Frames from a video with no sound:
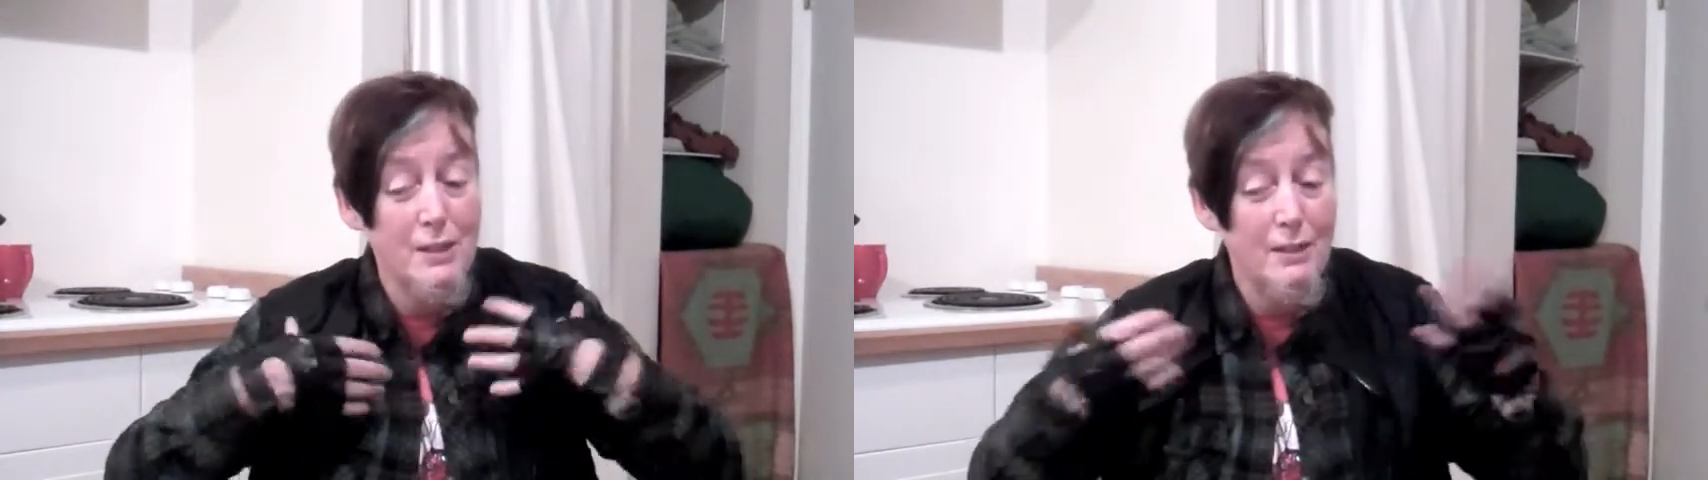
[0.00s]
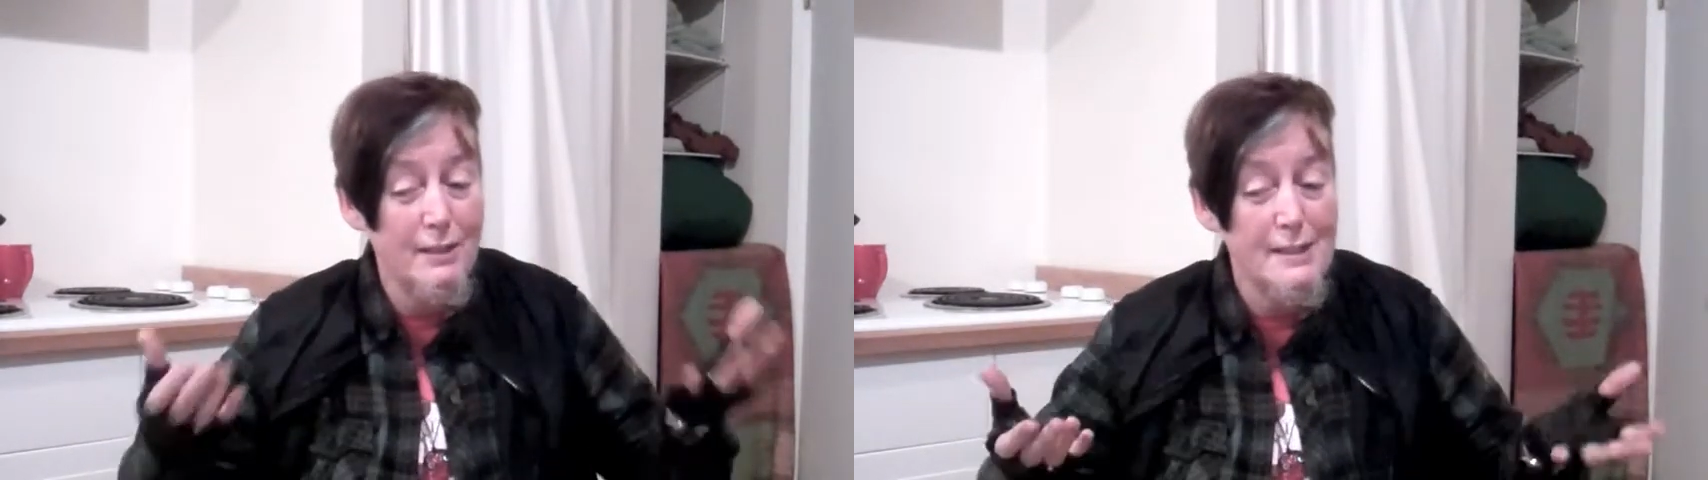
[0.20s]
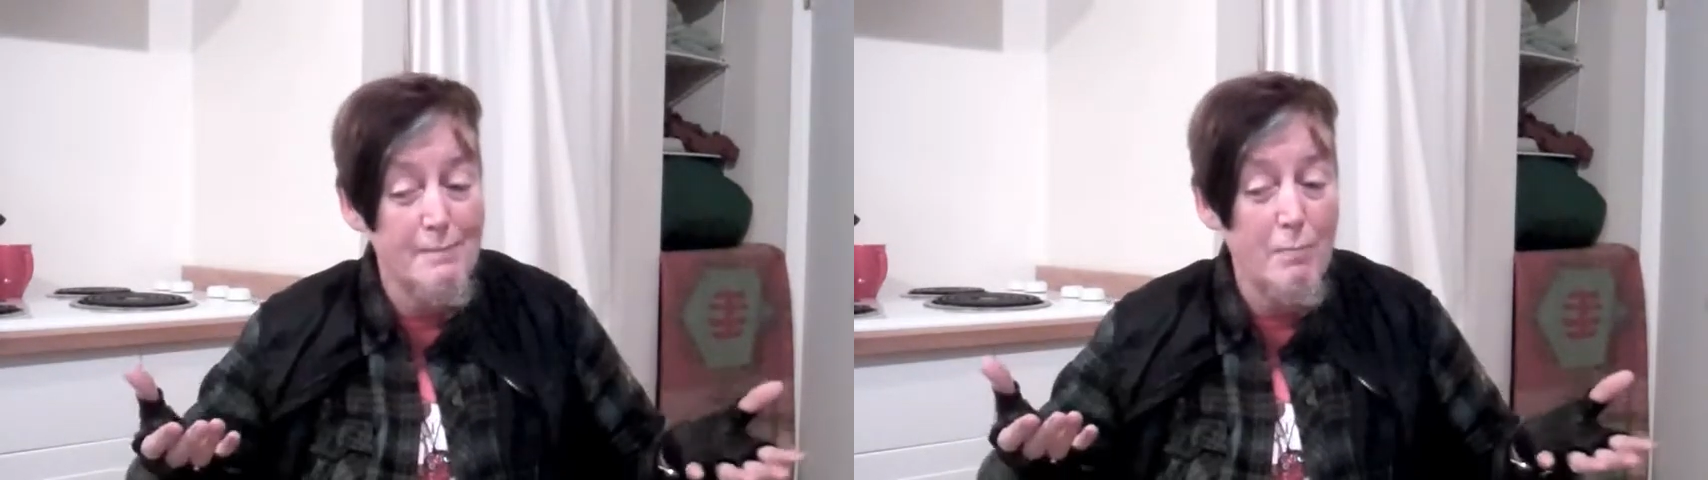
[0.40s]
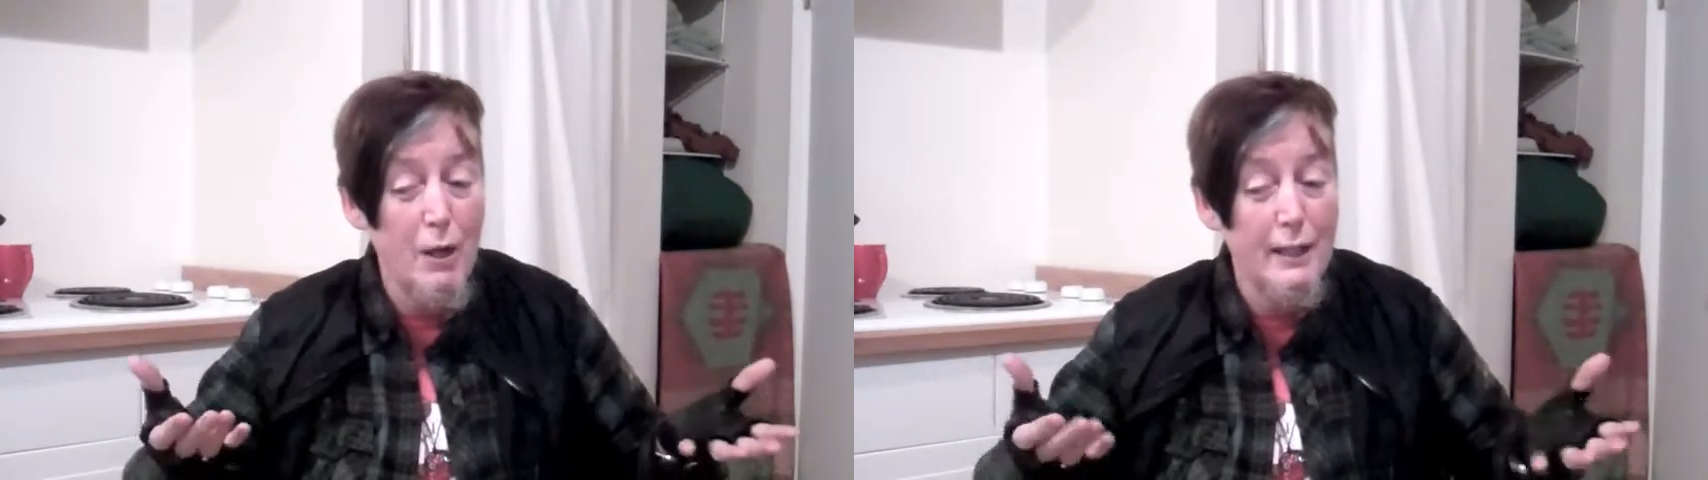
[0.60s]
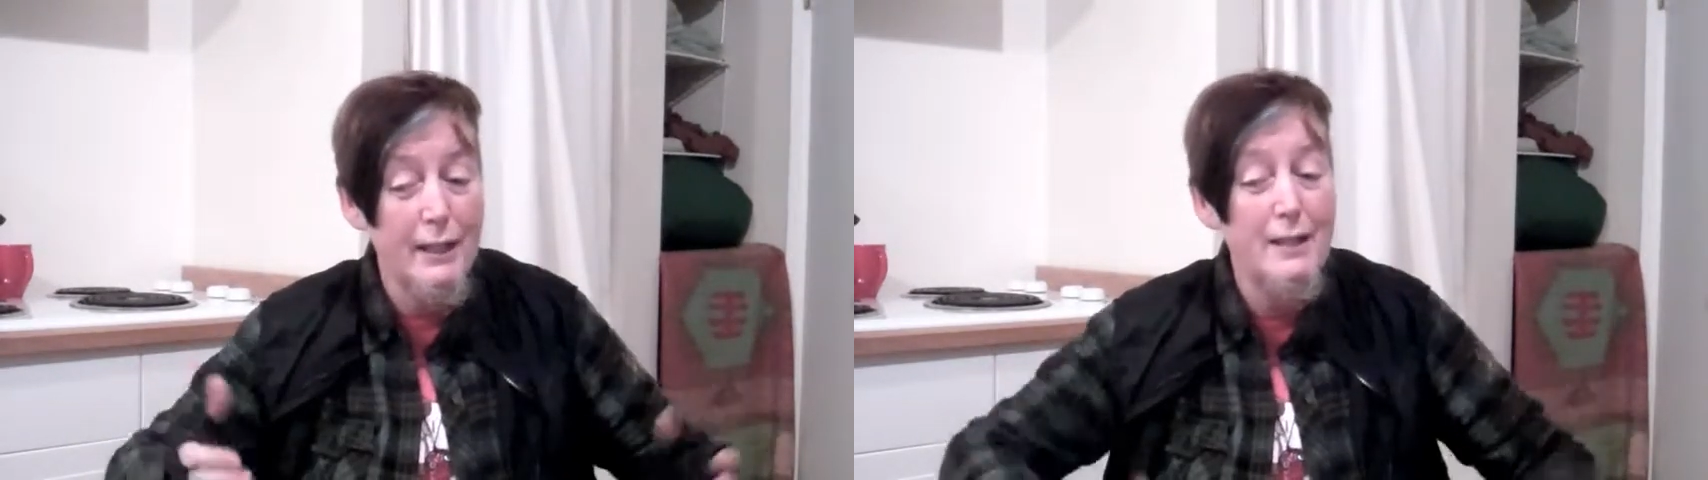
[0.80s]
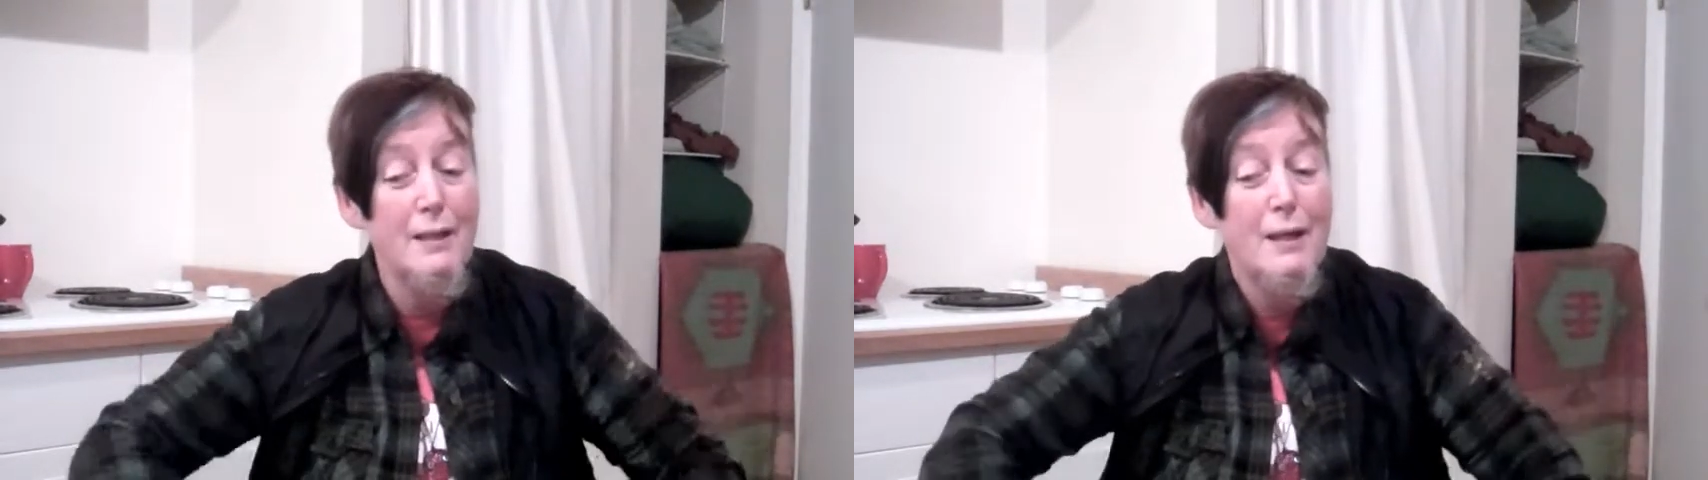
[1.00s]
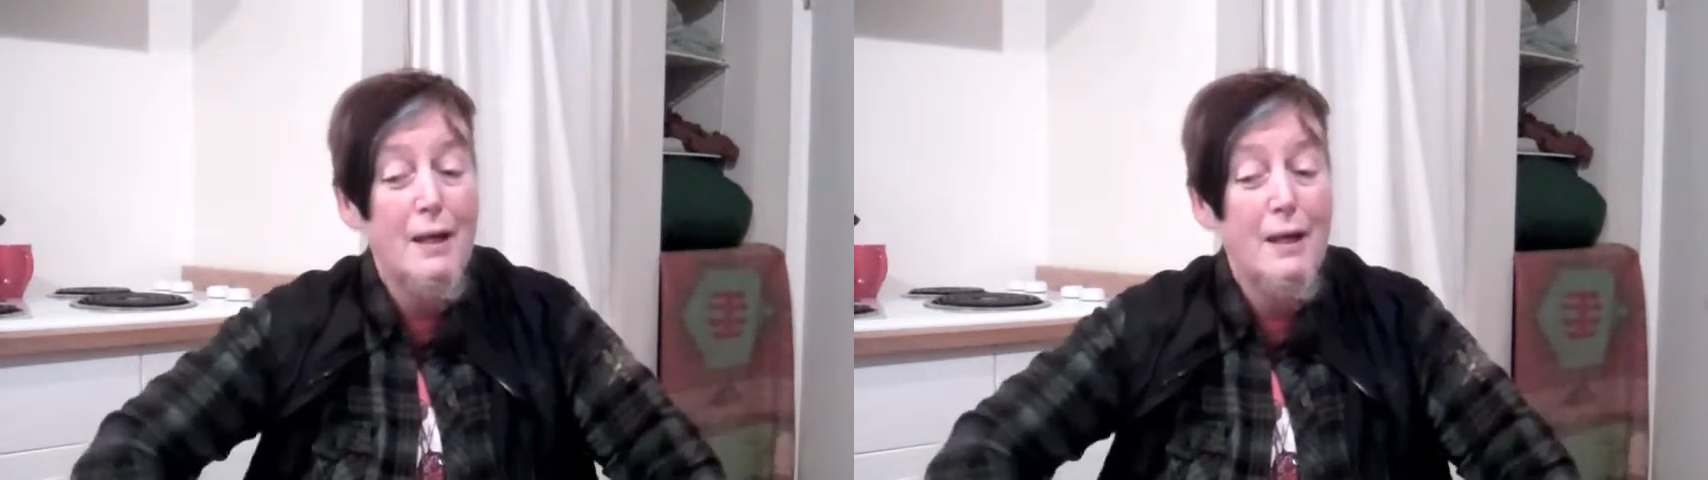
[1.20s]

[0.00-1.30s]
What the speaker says: that this body